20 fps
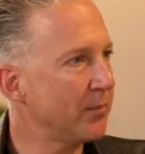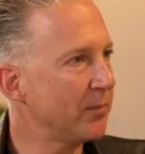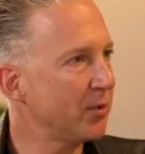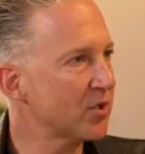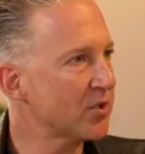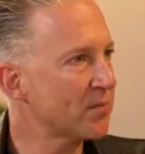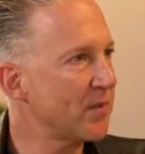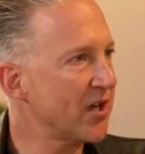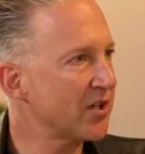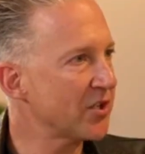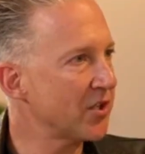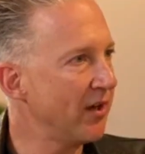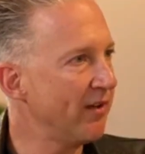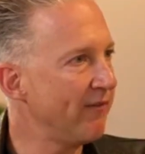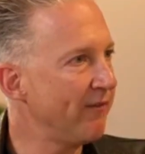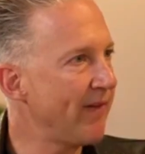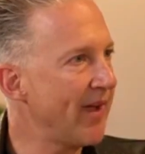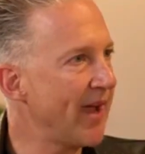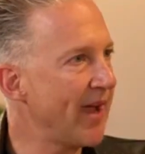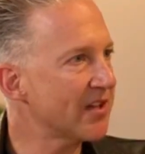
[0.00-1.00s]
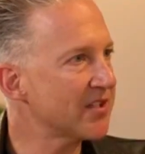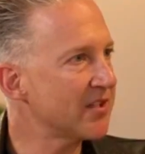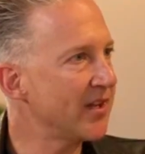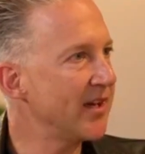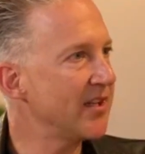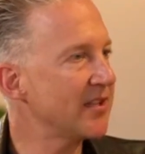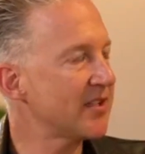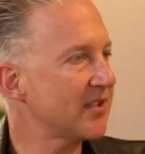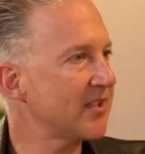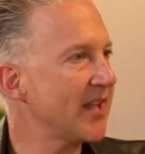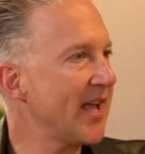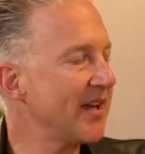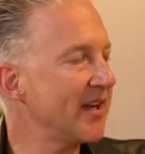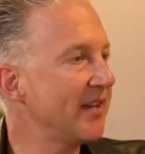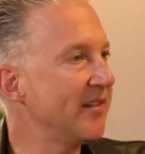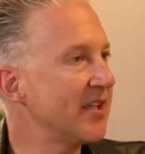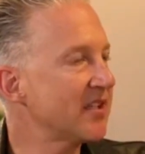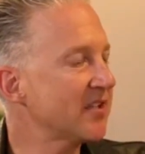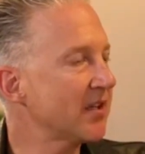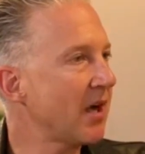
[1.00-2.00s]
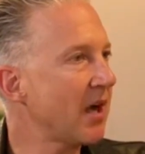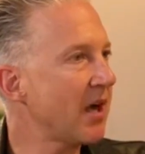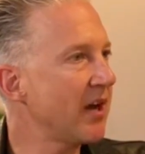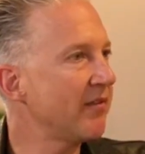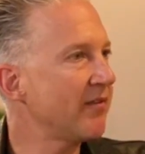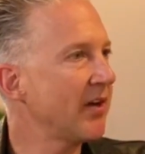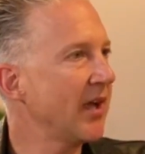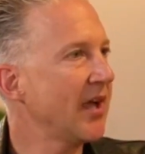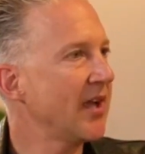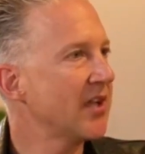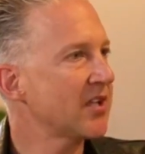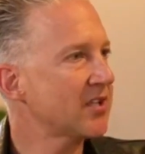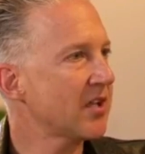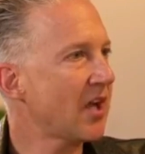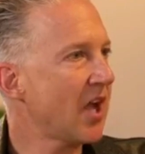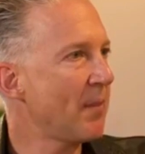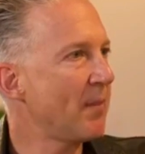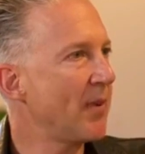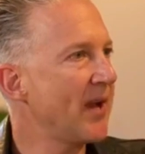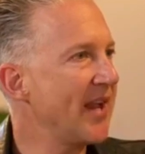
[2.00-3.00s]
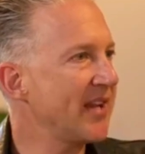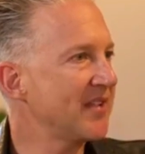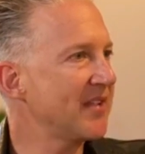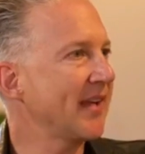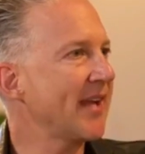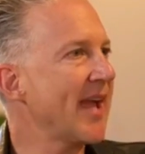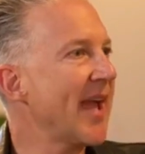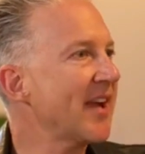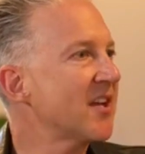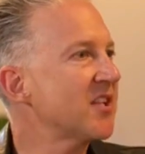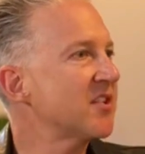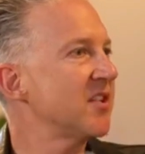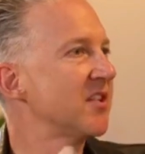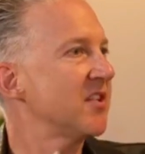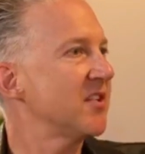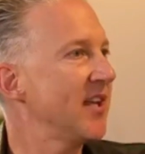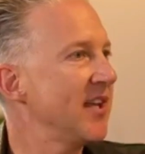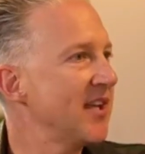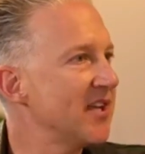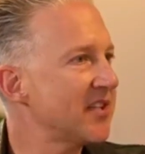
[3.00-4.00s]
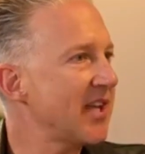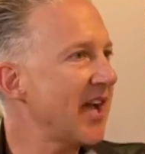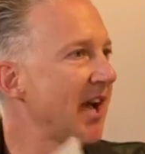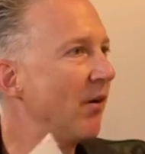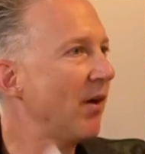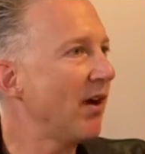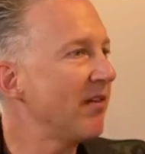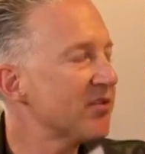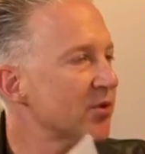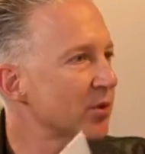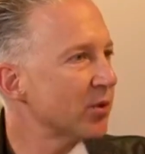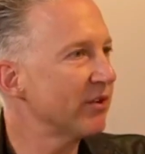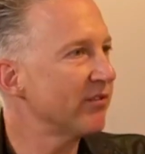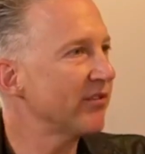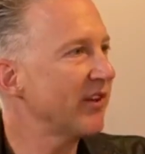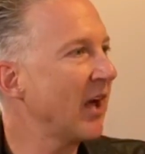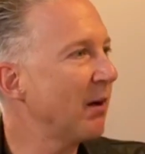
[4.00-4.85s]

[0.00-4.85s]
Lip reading: special effects, and it's set in this kind of cybernetic ecstasy, is how I've sort of come